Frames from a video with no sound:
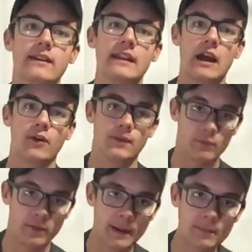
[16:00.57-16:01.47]
Now,
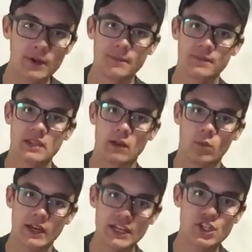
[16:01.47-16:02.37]
remember
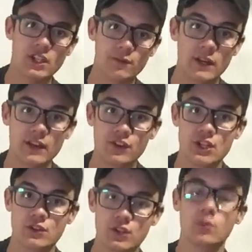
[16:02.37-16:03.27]
what each of the Infinity
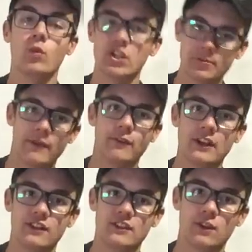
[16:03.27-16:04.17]
Stones do. Watch my
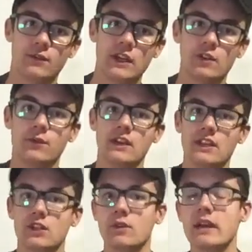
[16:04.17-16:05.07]
Infinity Stone video if you
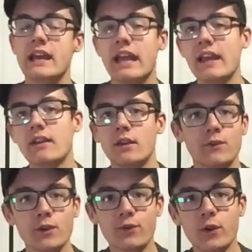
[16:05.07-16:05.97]
need to. And
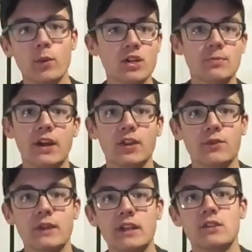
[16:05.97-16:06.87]
feel free to watch my
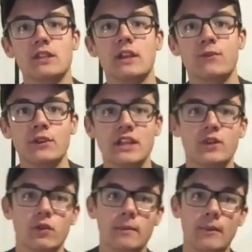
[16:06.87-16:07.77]
other videos if you need
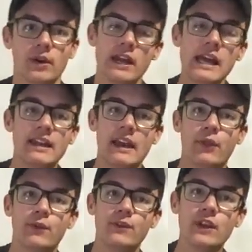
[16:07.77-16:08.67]
to remember.
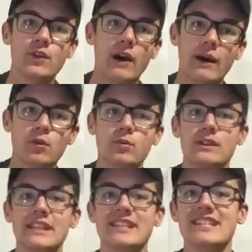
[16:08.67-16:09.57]
Now, the video I will
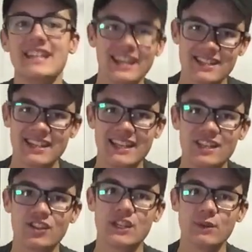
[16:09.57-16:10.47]
release next in
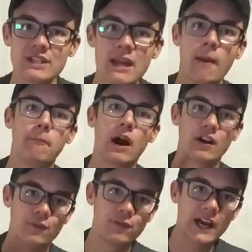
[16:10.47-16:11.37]
the series,
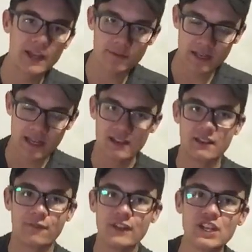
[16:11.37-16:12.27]
part 5,
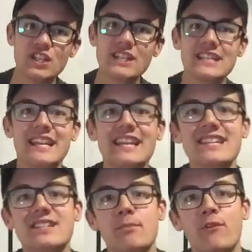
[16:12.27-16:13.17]
to finish this,
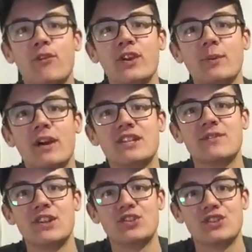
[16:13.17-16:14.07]
is before you watch
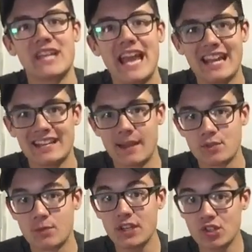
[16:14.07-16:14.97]
Avengers Endgame.
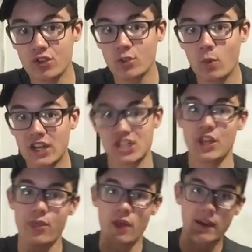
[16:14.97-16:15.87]
So make sure you watch
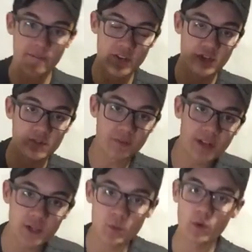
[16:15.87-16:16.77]
Avengers
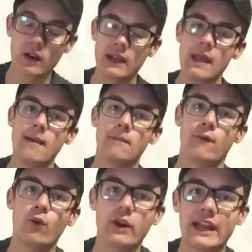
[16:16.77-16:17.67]
Infinity War
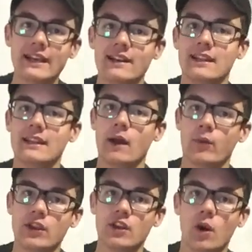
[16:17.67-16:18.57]
beforehand. That
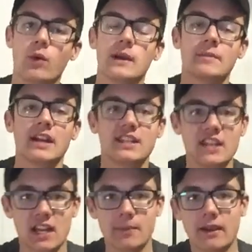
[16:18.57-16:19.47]
way you know what I'm going to
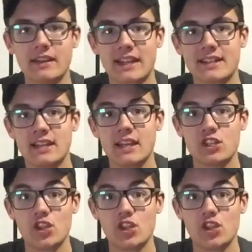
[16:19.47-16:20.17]
talk about next.